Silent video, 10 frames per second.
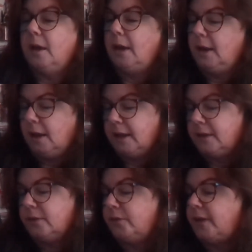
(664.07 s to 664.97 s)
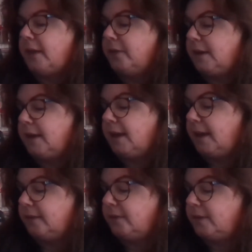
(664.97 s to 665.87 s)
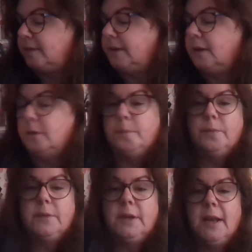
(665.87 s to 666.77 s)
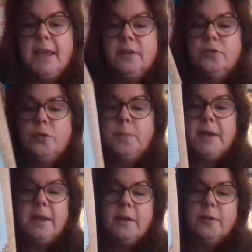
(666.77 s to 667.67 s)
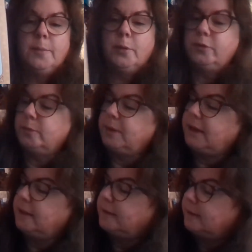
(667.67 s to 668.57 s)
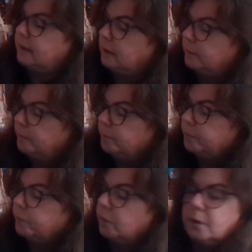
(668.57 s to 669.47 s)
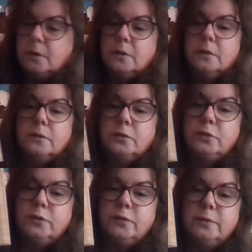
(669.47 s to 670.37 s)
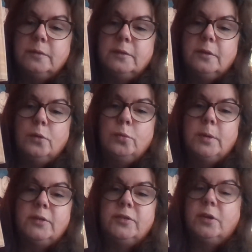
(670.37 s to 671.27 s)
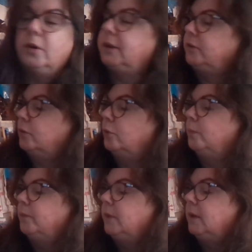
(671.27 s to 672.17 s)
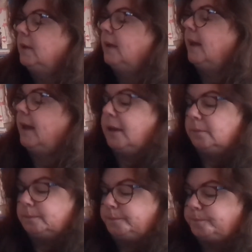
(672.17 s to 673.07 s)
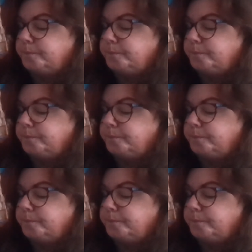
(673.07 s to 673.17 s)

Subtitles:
I like the fact that it has this little extra bit at the bottom here, this little sort of almost title, a